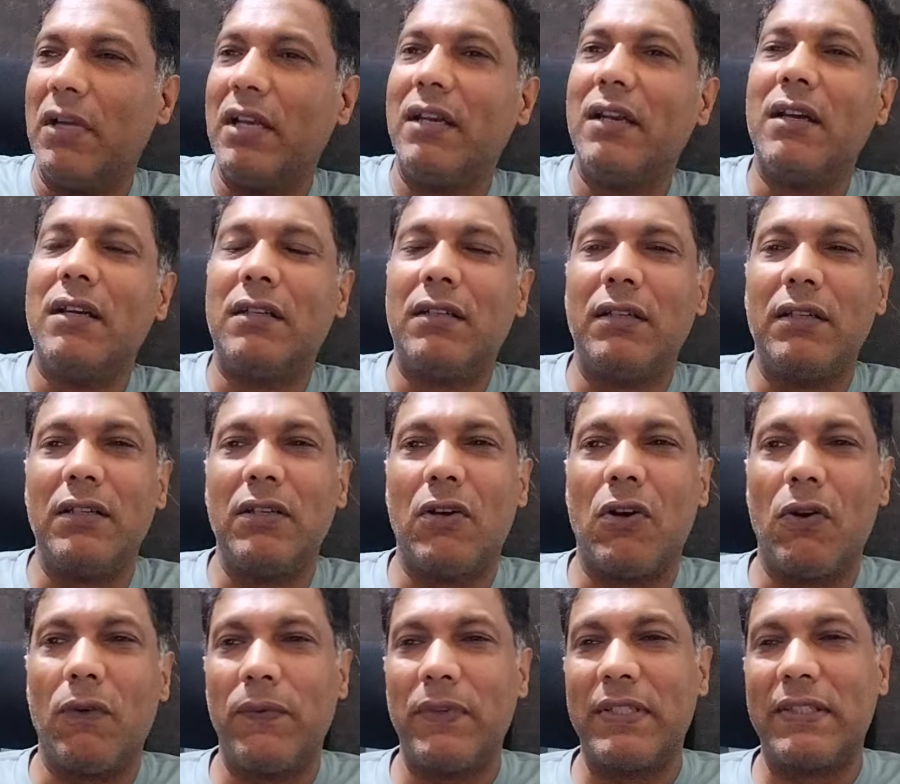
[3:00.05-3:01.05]
military
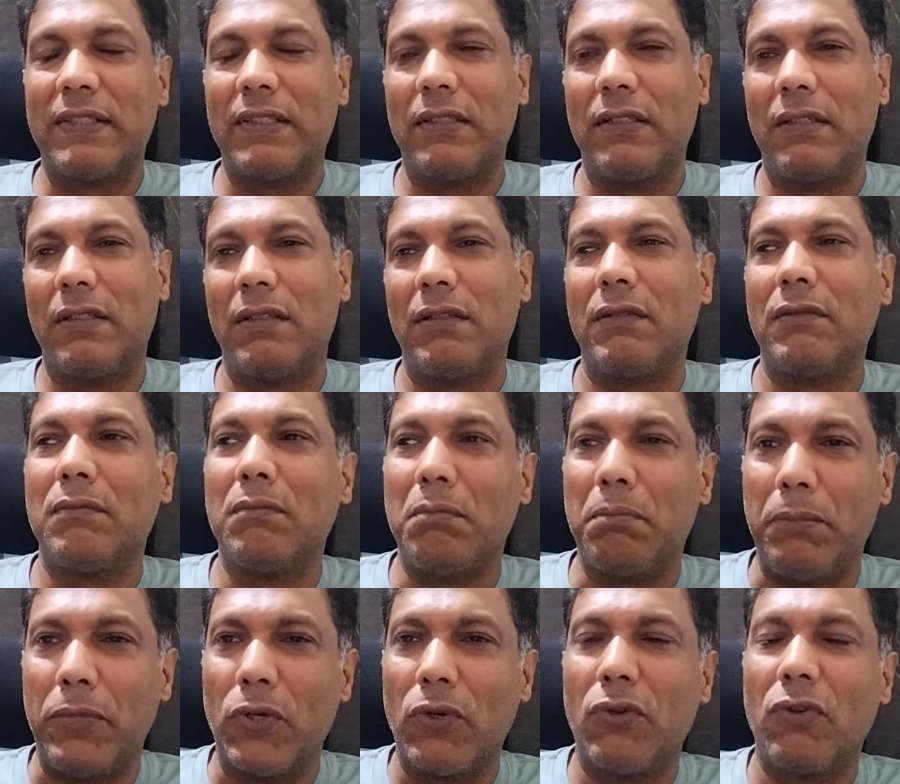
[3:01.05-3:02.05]
officer,
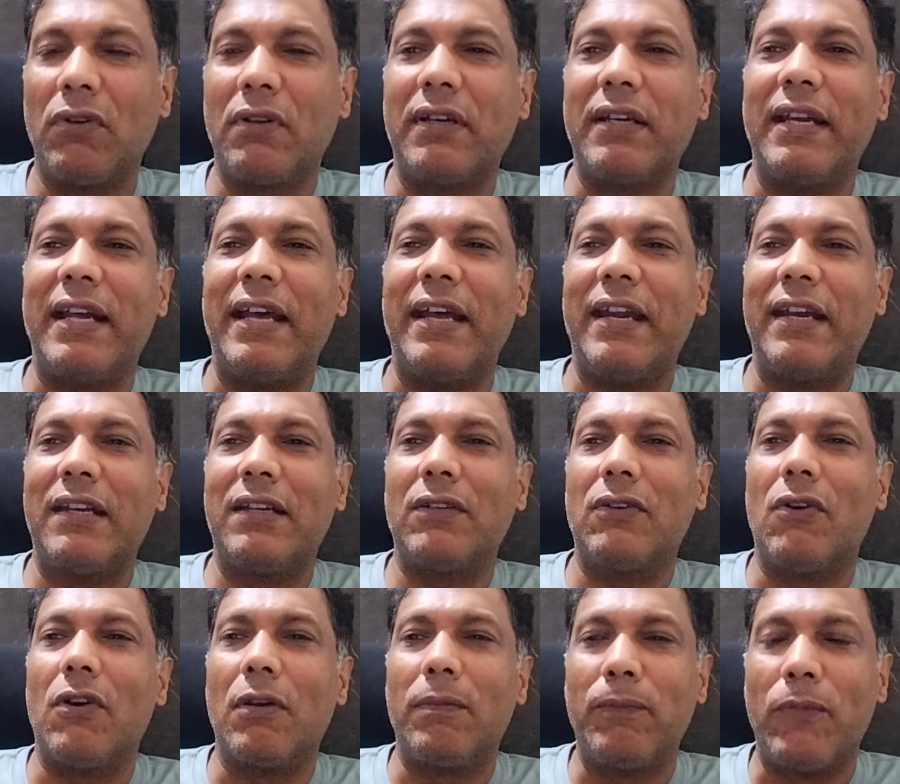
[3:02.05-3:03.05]
bureaucrat,
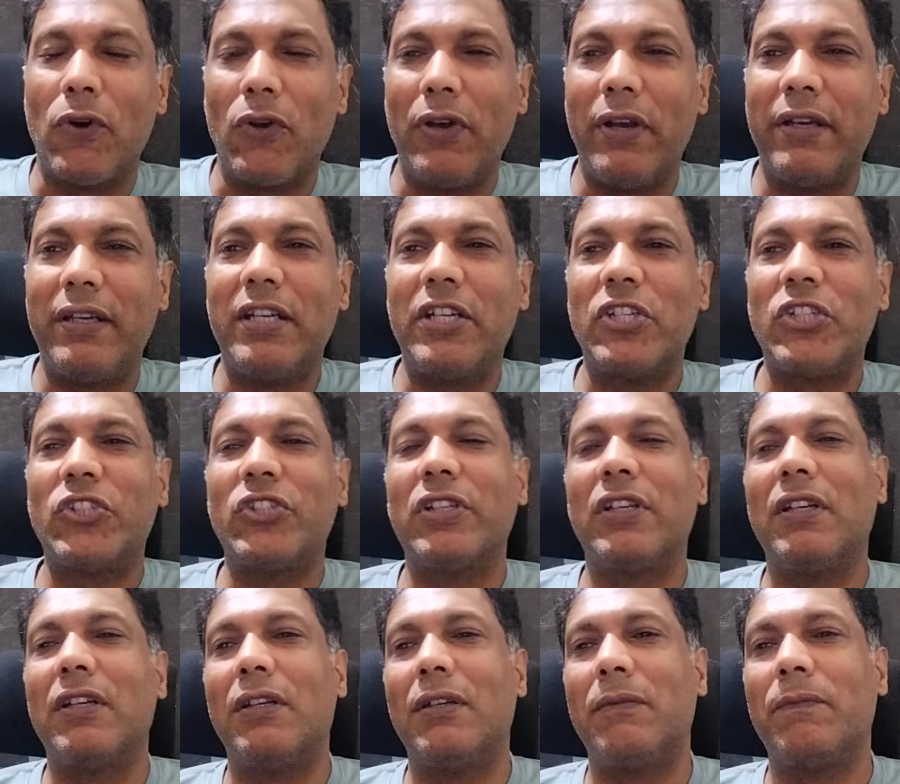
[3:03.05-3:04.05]
or
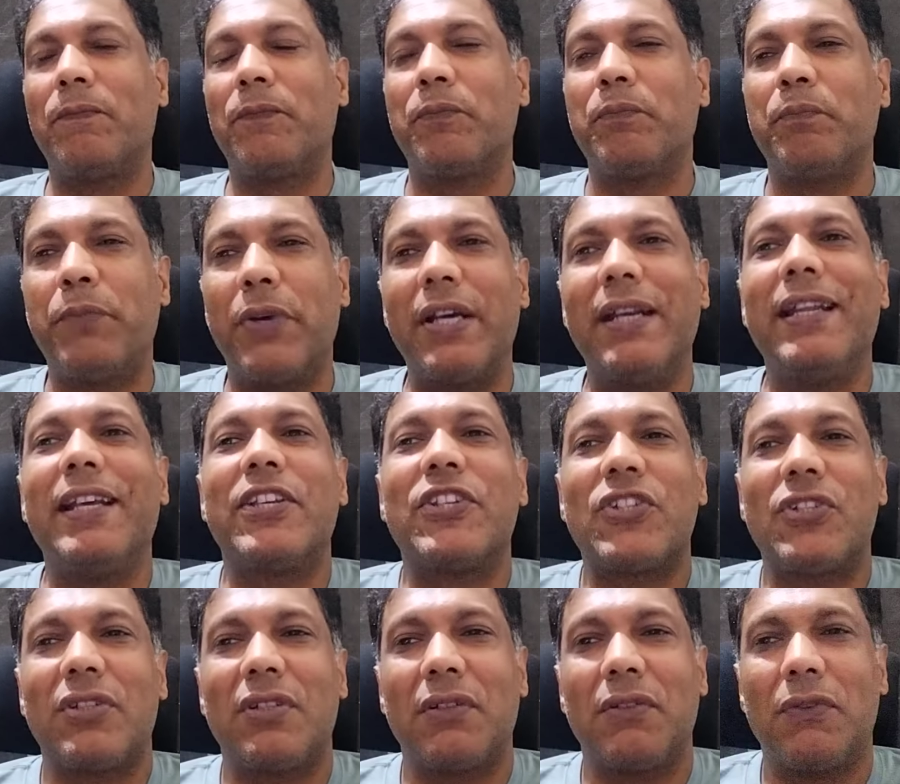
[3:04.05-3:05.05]
politician
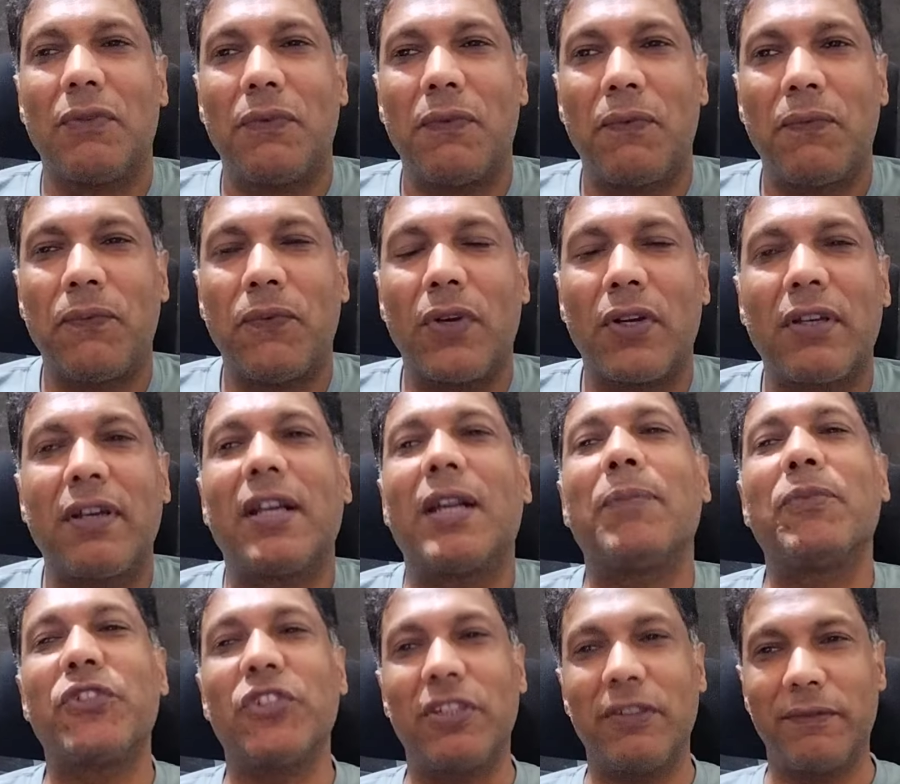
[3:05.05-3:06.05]
punished for
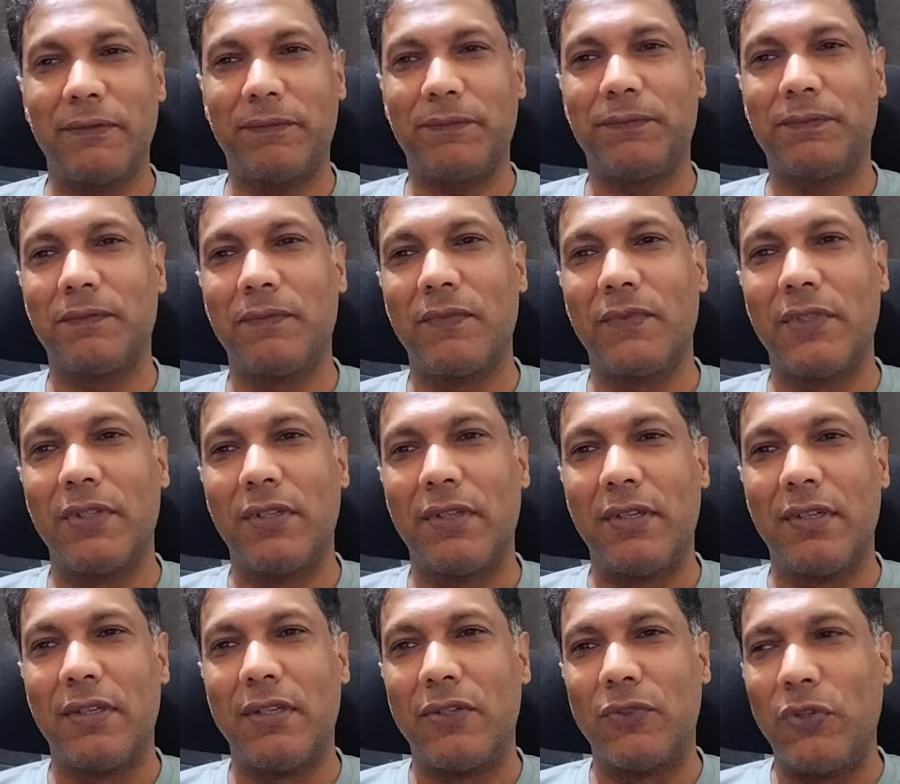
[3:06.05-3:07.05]
corruption.
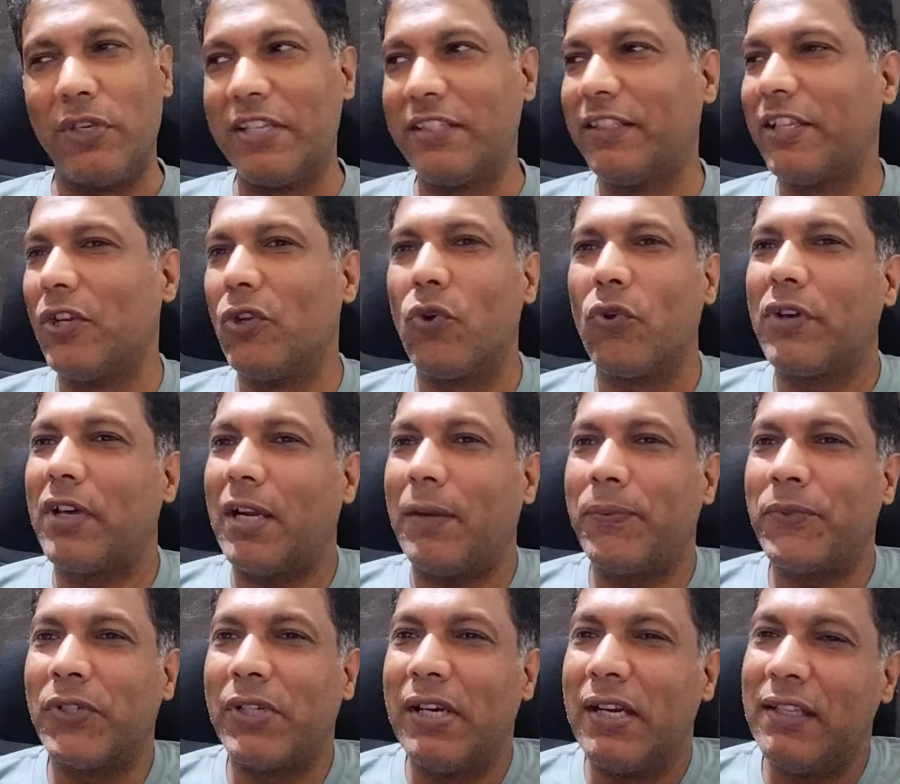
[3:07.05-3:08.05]
Is there no
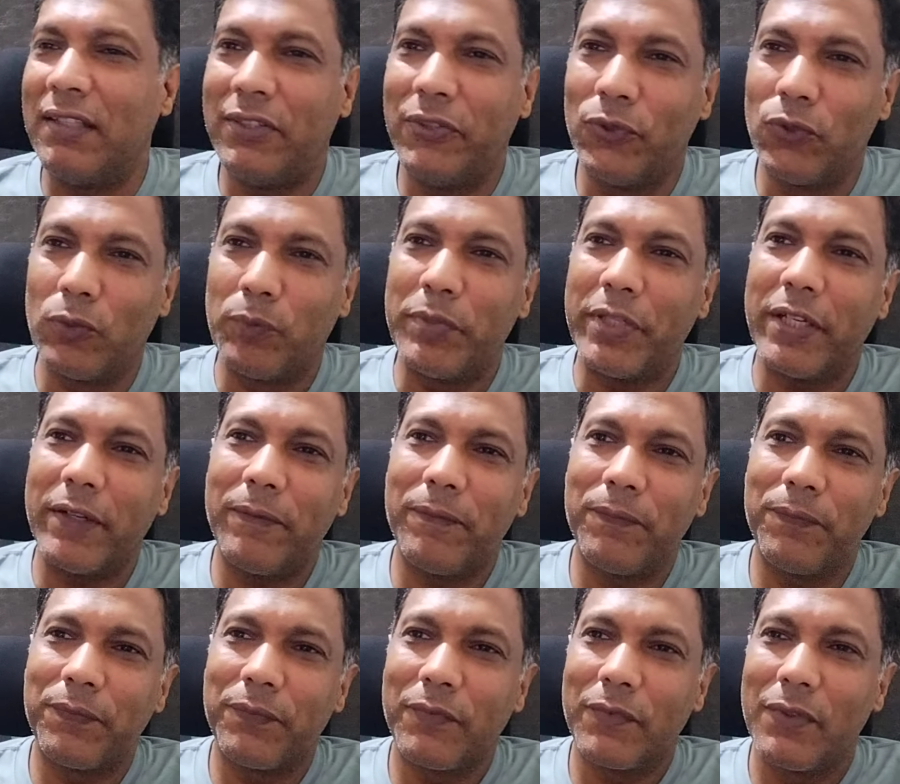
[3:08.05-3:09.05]
corruption in Ethiopia?